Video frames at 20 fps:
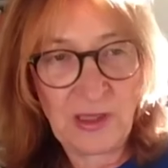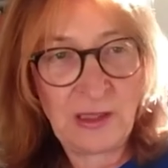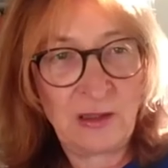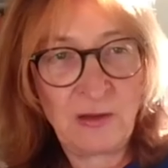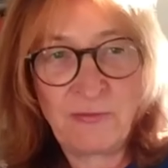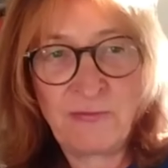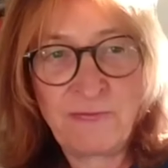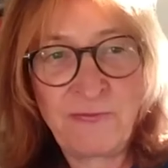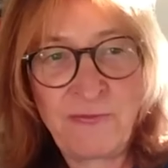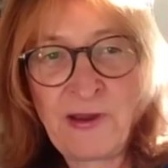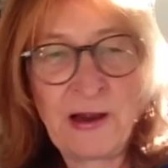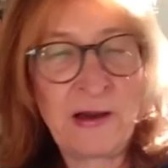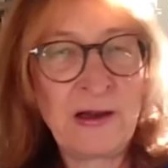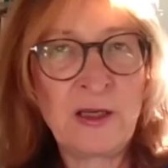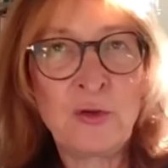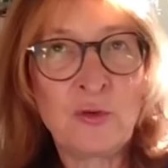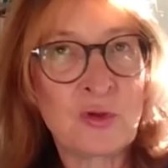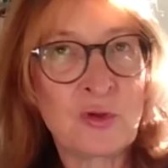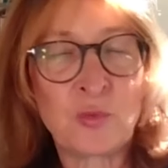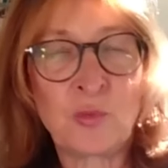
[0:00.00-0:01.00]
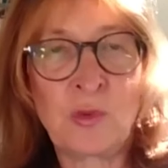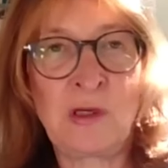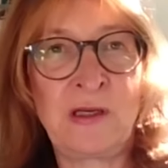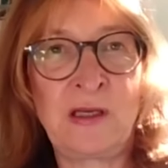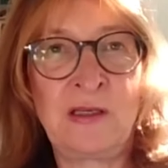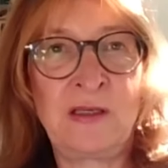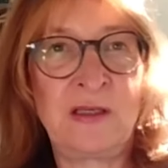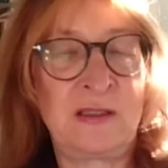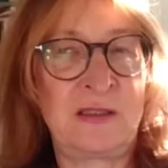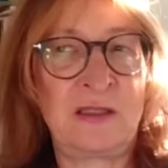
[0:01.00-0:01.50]
It very
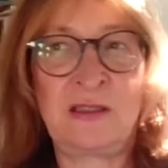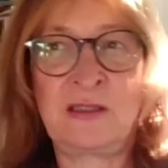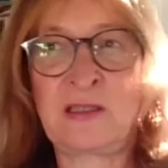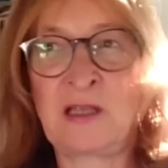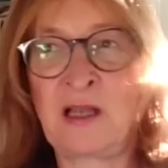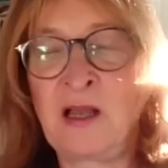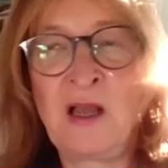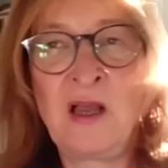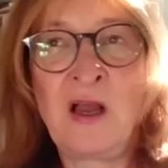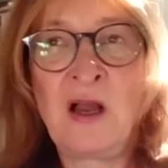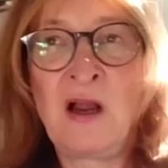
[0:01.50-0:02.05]
usually, this is